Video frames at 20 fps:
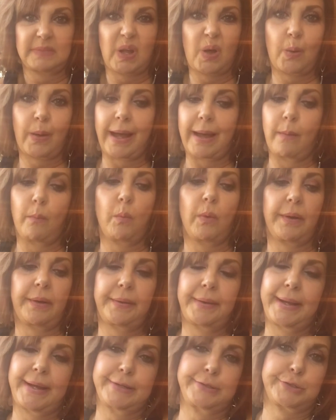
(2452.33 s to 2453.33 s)
Okay, well,
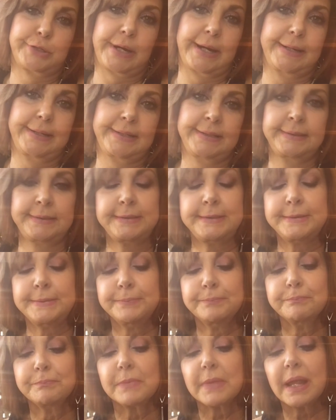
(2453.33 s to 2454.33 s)
I tried.
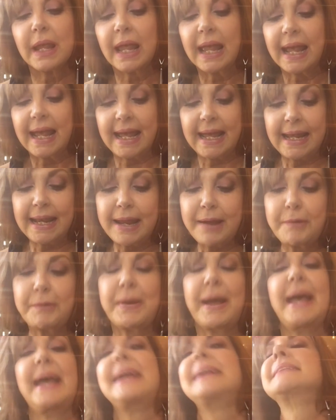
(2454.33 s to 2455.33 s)

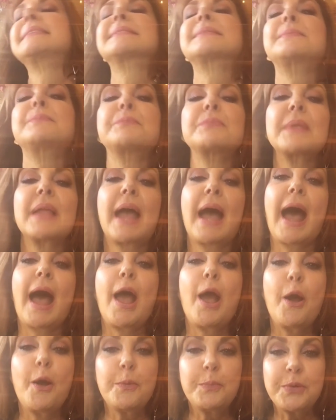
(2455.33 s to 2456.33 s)
Anyways, I
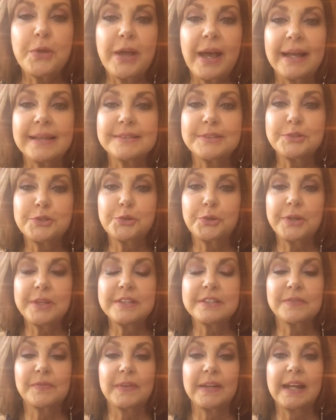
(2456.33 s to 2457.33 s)
hope you guys enjoyed
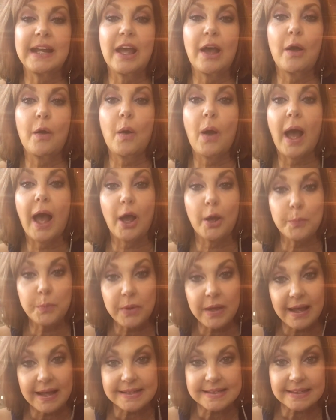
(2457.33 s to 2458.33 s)
this video. I hope
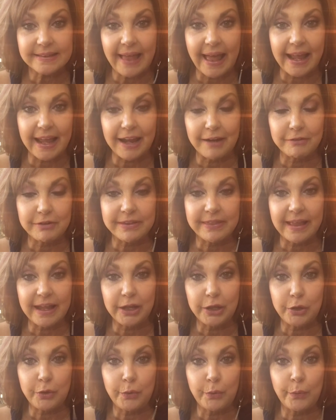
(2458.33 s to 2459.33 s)
you guys like
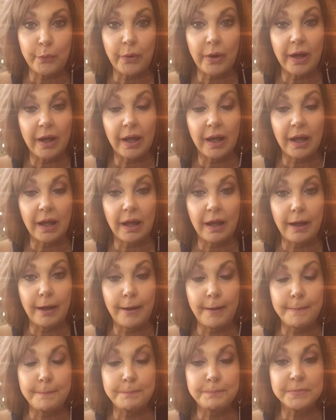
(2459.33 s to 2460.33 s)
everything you
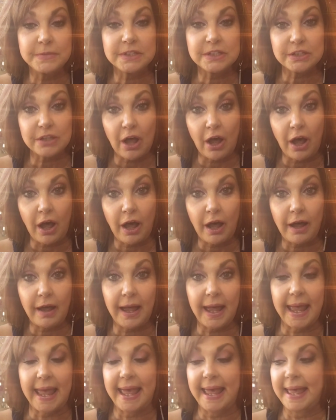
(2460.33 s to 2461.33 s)
saw
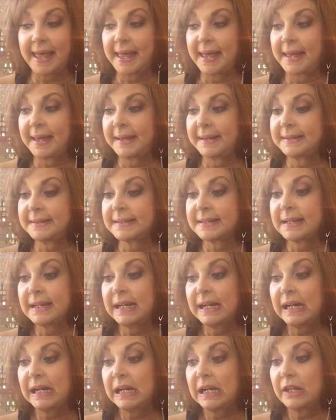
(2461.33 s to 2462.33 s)
and
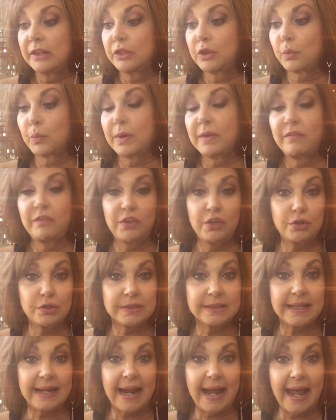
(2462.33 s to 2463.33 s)
the
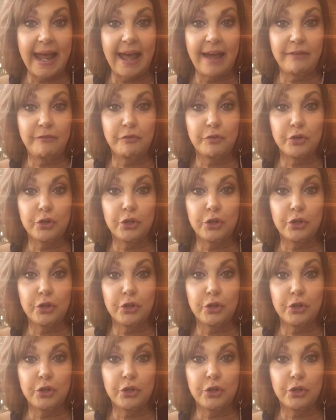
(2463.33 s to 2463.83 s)
reviews that I had for